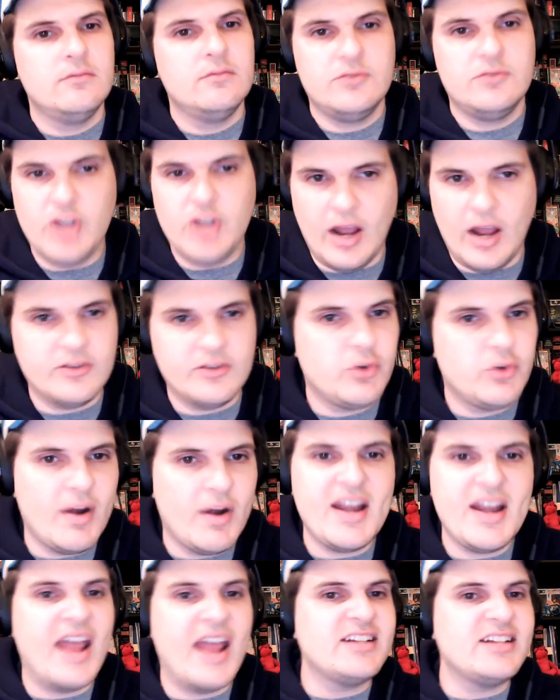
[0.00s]

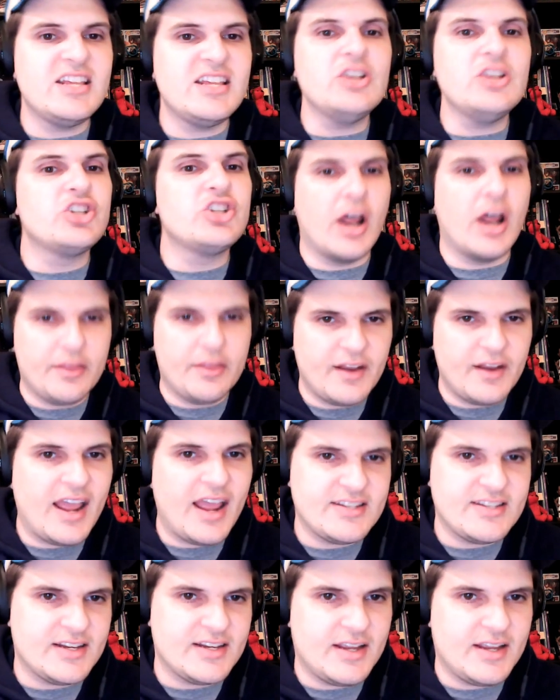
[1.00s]
2019 Jonathan
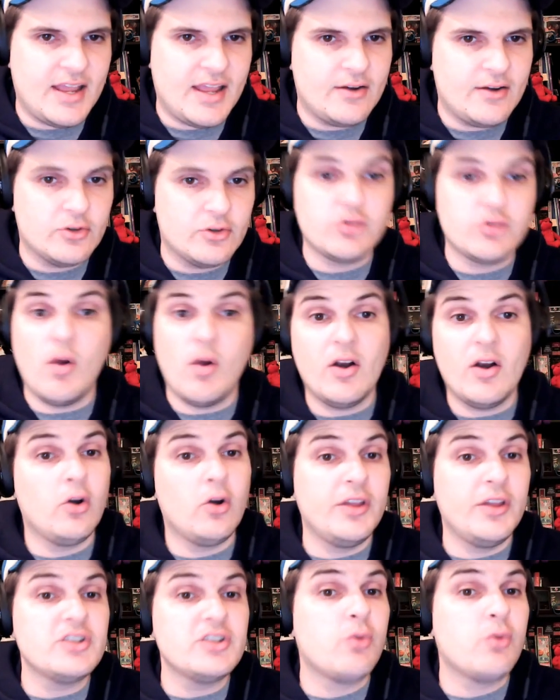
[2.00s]
Isaac again, or tw-
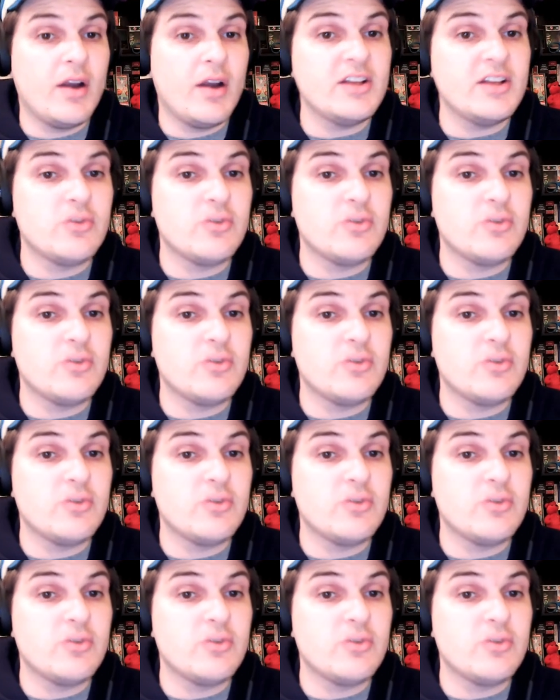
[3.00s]
early 20